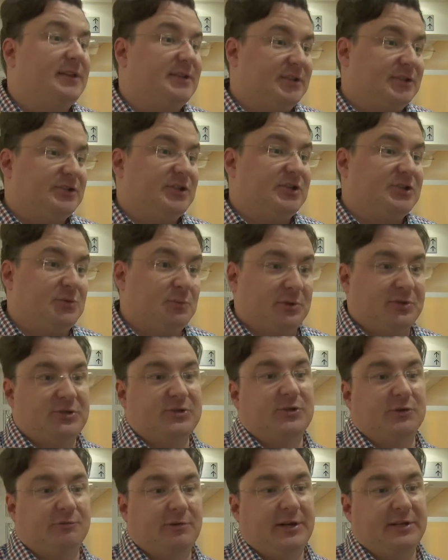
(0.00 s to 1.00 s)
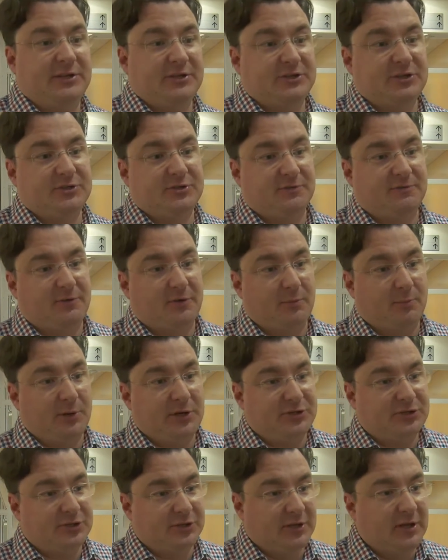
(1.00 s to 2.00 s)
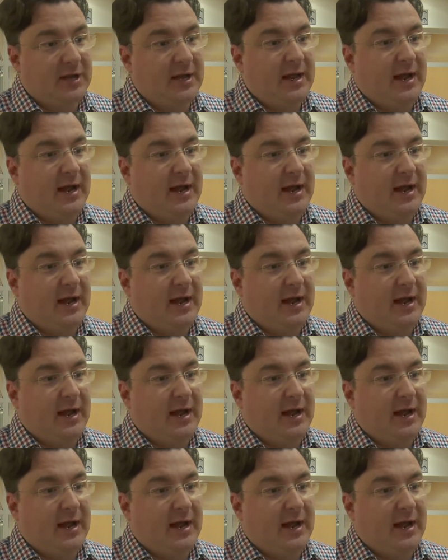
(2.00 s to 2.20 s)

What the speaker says: a decision which is the right decision for the patient.